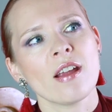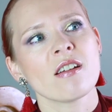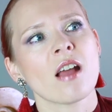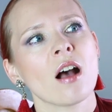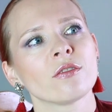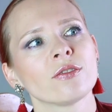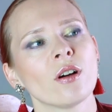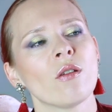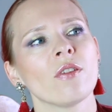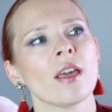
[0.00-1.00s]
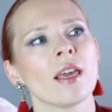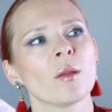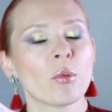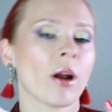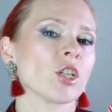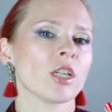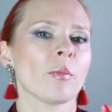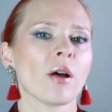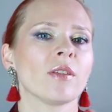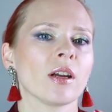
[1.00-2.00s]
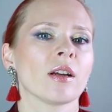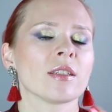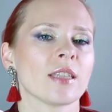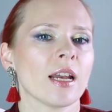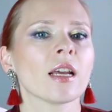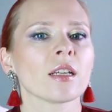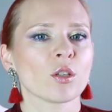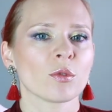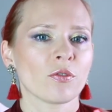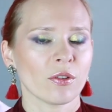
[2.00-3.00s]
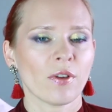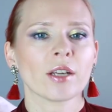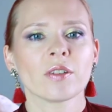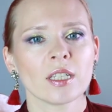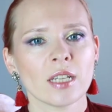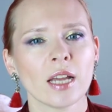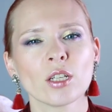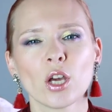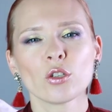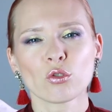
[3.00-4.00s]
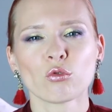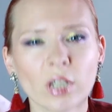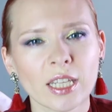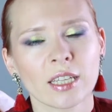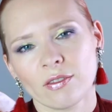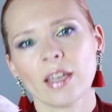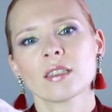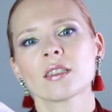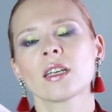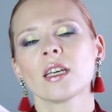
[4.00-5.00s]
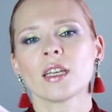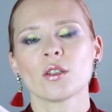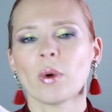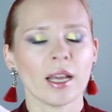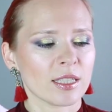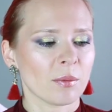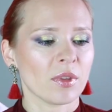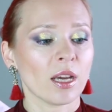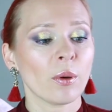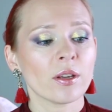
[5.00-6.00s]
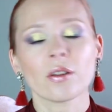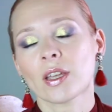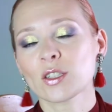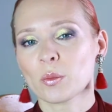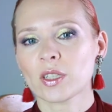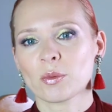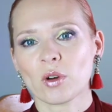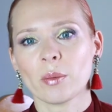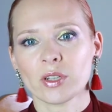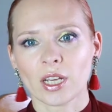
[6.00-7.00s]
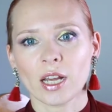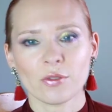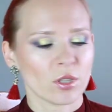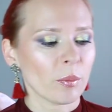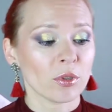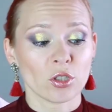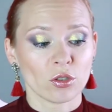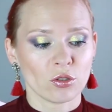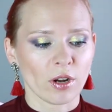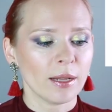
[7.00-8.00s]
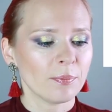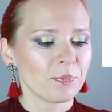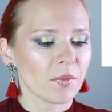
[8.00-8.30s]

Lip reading: enough of an impression about their aesthetic in terms of olfactory design to really invest into buying something. However, thanks to my subscribers, I got a few samples just to try.